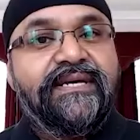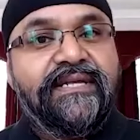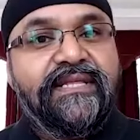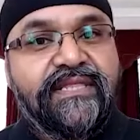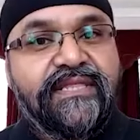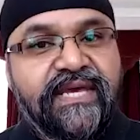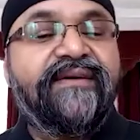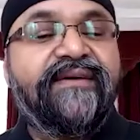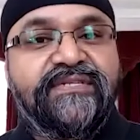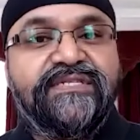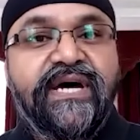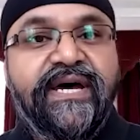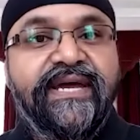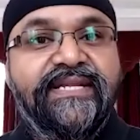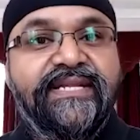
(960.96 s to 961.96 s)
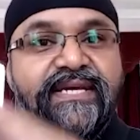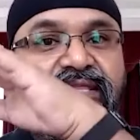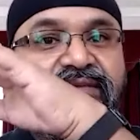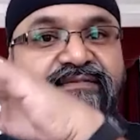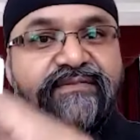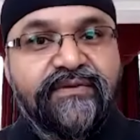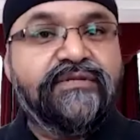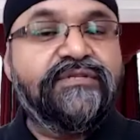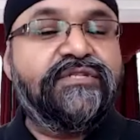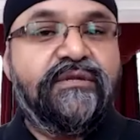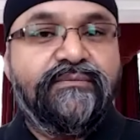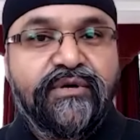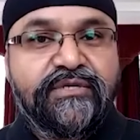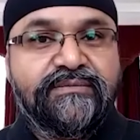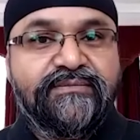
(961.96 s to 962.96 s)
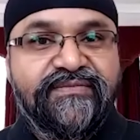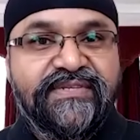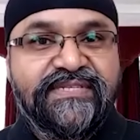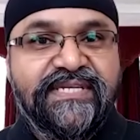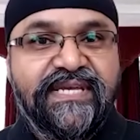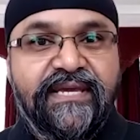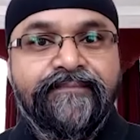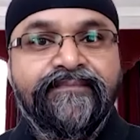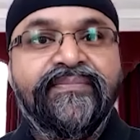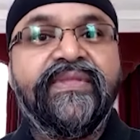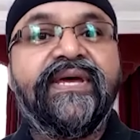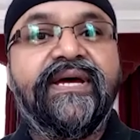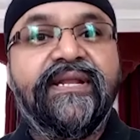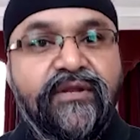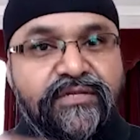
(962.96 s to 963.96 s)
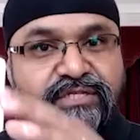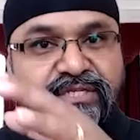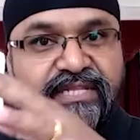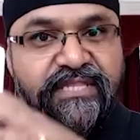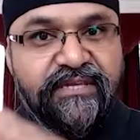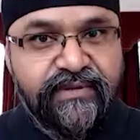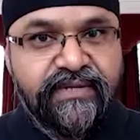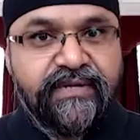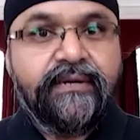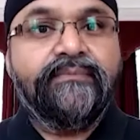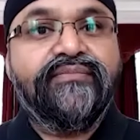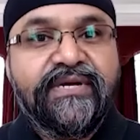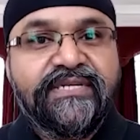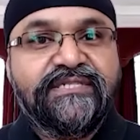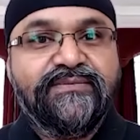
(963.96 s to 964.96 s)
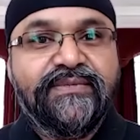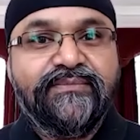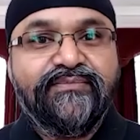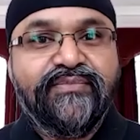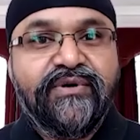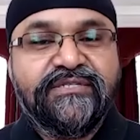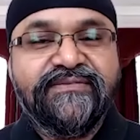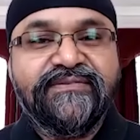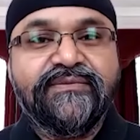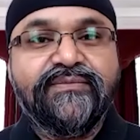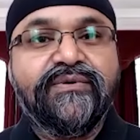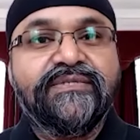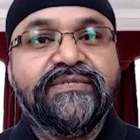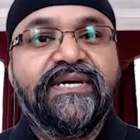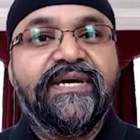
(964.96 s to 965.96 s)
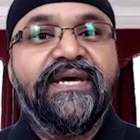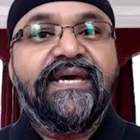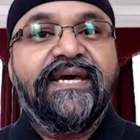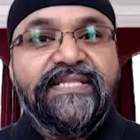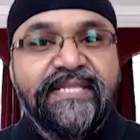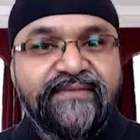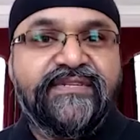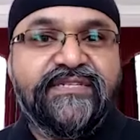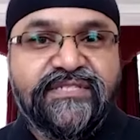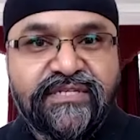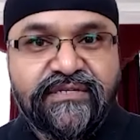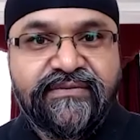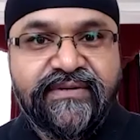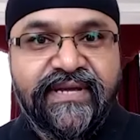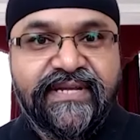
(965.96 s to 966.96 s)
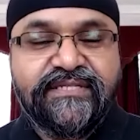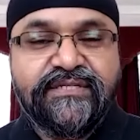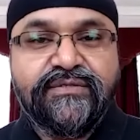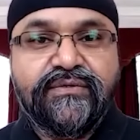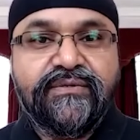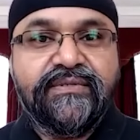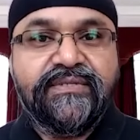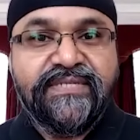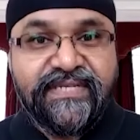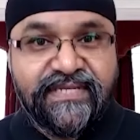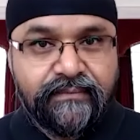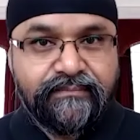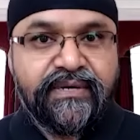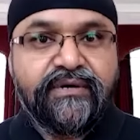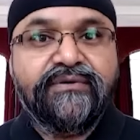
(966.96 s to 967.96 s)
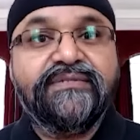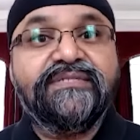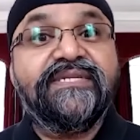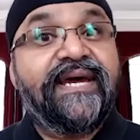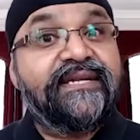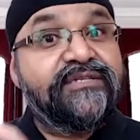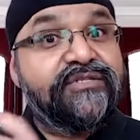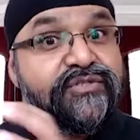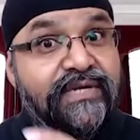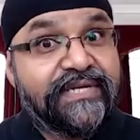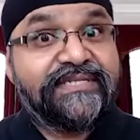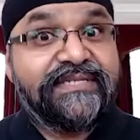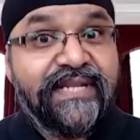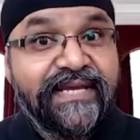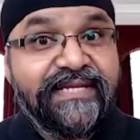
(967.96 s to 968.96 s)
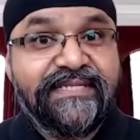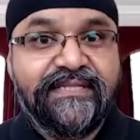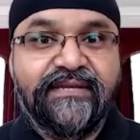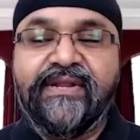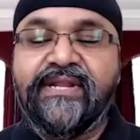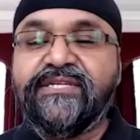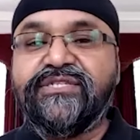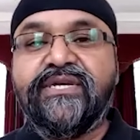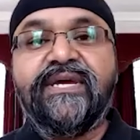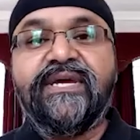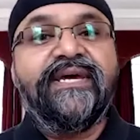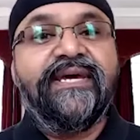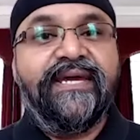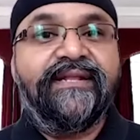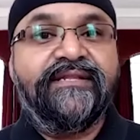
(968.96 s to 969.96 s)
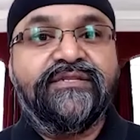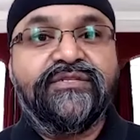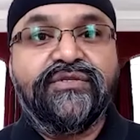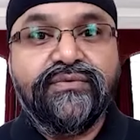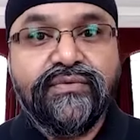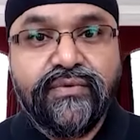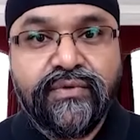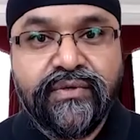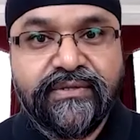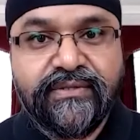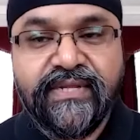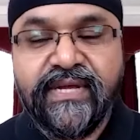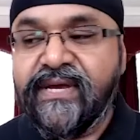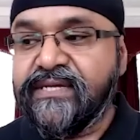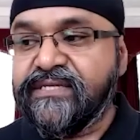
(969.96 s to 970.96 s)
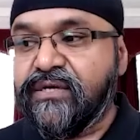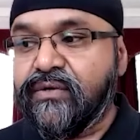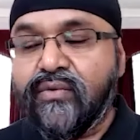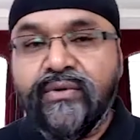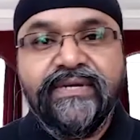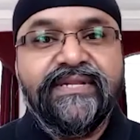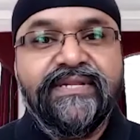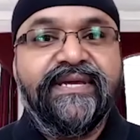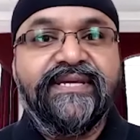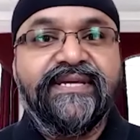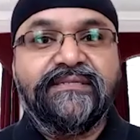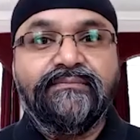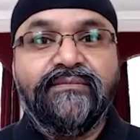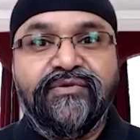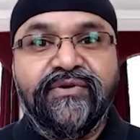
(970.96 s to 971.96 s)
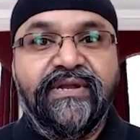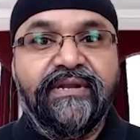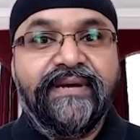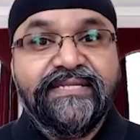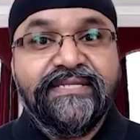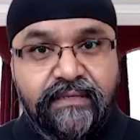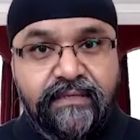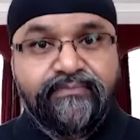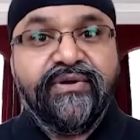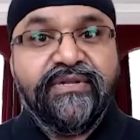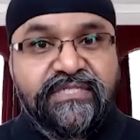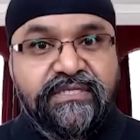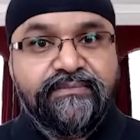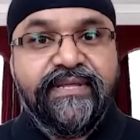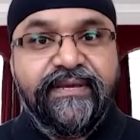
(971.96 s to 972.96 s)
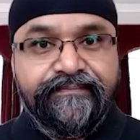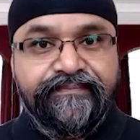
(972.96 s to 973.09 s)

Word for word: they have died and they've gone to the bottom of the sea. And logically, they've been compressed with the pressure of the water and they've deteriorated or decomposed and translated their energy into oil. So, oil is marine matter principally,